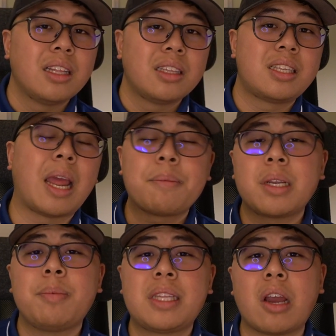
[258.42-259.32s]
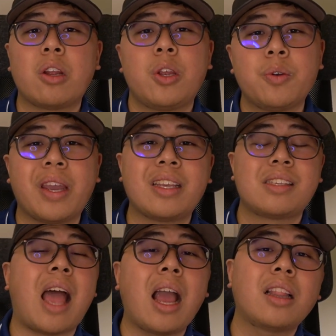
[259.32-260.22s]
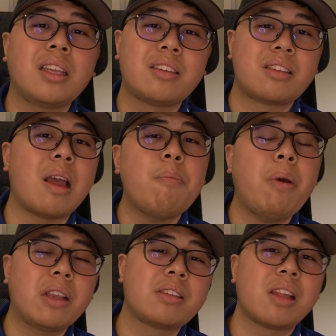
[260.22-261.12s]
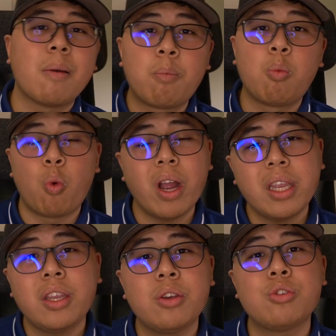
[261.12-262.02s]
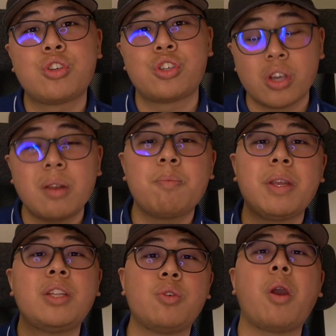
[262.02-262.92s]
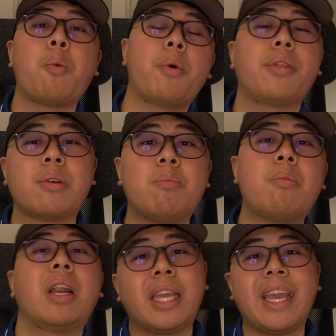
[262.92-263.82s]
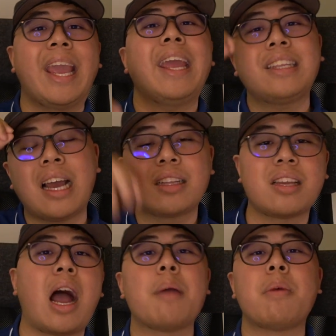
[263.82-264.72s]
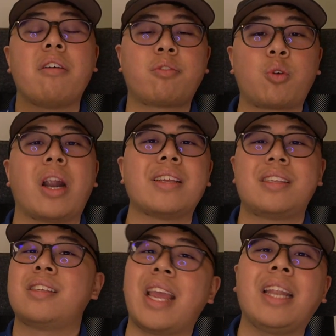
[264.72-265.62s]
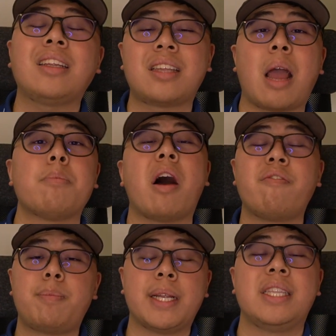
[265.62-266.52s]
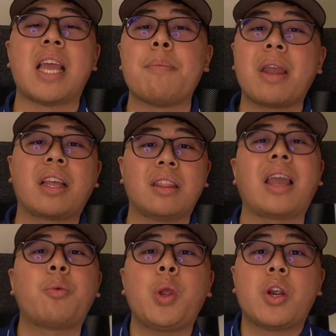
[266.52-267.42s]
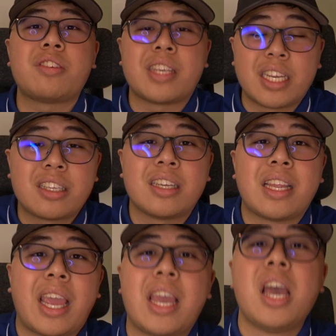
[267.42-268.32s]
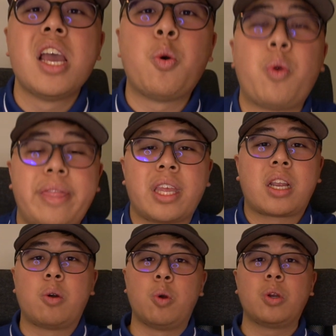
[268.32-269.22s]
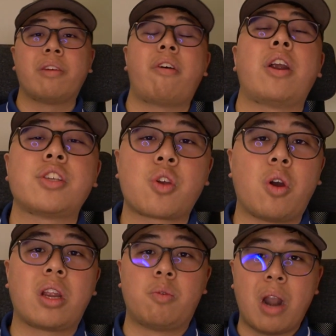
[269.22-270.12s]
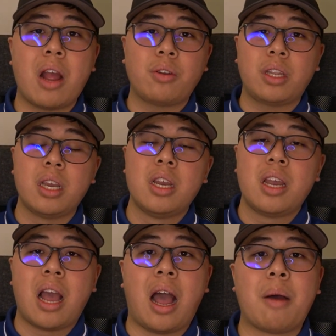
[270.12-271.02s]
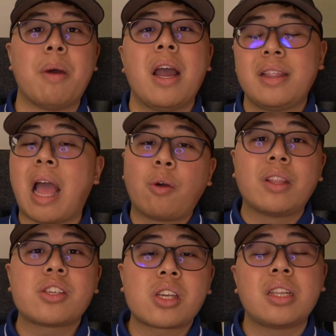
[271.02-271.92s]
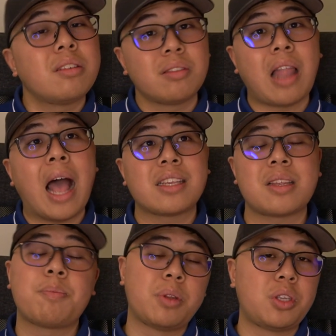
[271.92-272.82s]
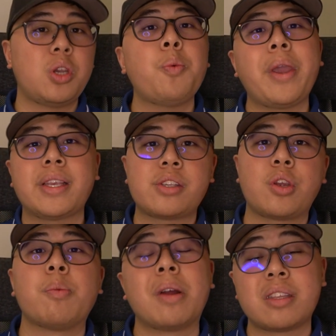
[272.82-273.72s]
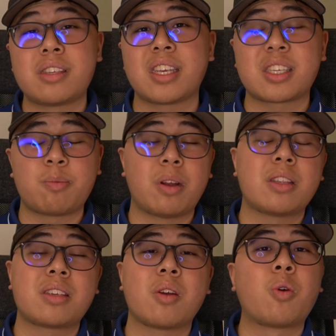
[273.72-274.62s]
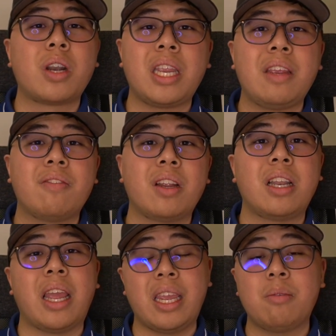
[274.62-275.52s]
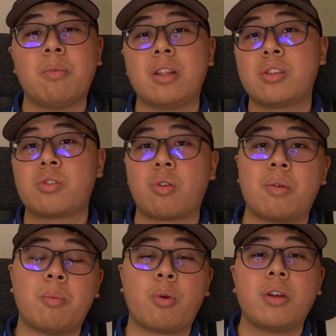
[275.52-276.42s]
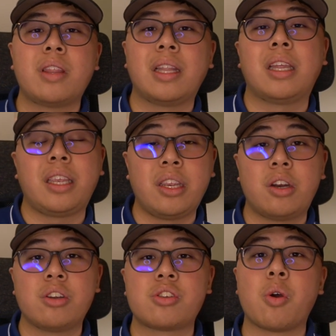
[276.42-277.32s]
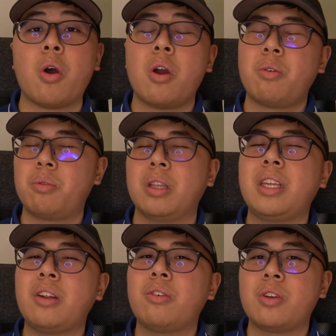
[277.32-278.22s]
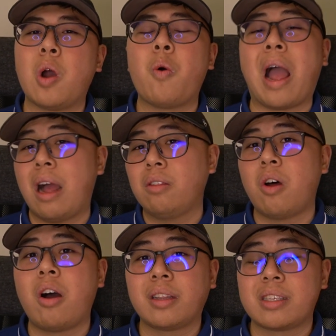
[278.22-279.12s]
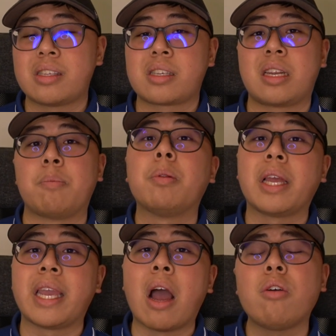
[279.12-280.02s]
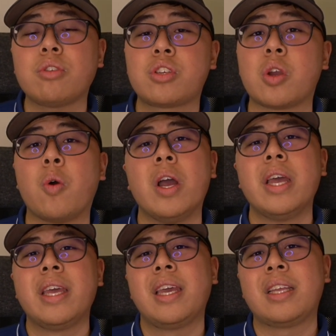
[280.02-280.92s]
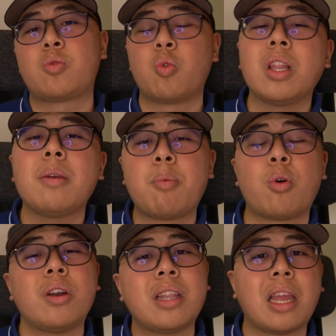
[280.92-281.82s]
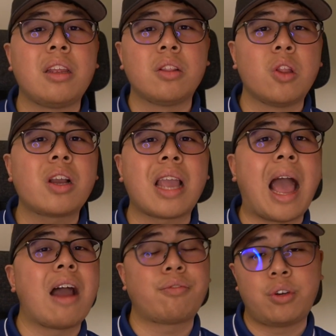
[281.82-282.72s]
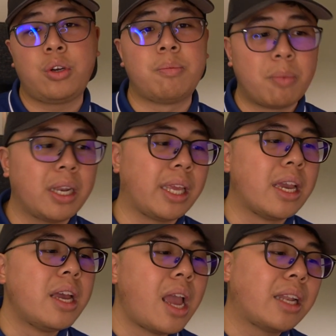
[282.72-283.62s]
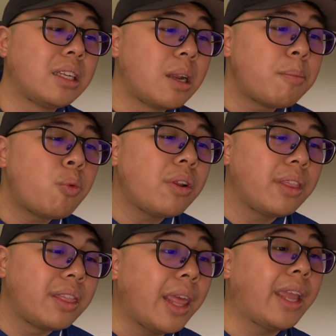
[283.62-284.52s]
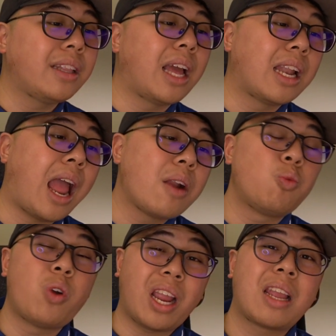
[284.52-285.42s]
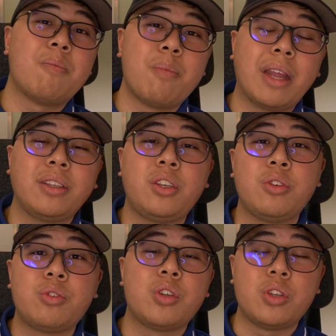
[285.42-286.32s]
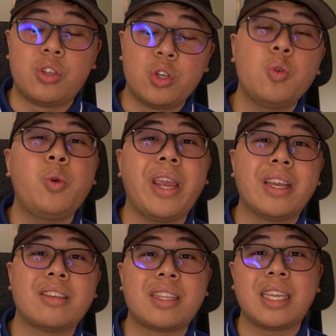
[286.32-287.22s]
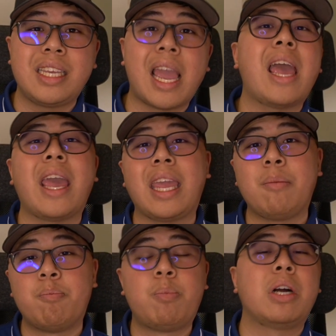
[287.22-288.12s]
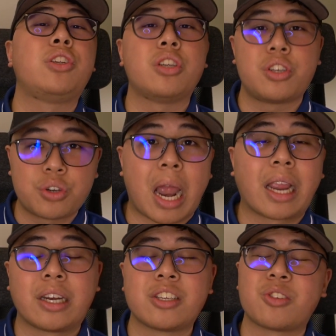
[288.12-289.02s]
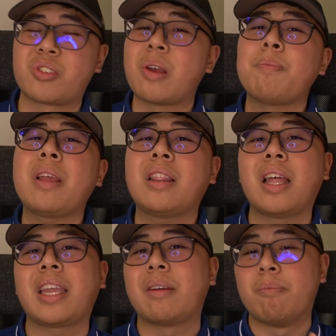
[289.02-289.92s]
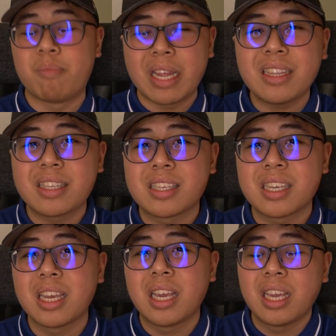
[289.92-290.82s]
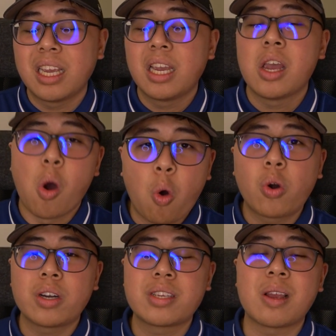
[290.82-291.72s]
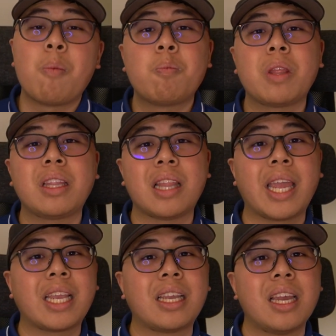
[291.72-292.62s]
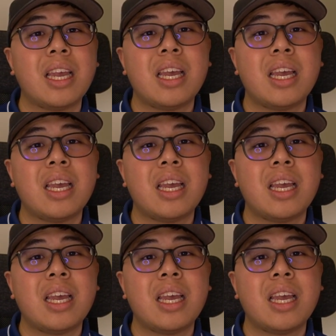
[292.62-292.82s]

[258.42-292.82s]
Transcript: today I'm going to be telling you exactly step by step what you should be doing with your money in a time of crisis, in a time of pandemic like we are seeing today with the coronavirus going around. Now this could last up to 2 weeks, 2 months, 6 months, or even 8 months or more than a year. So we really don't know how long this is going to play out. So it's really important that you look after your money. And the number one thing that I recommend you to do is to get a budget tracker. So something like Mint or something like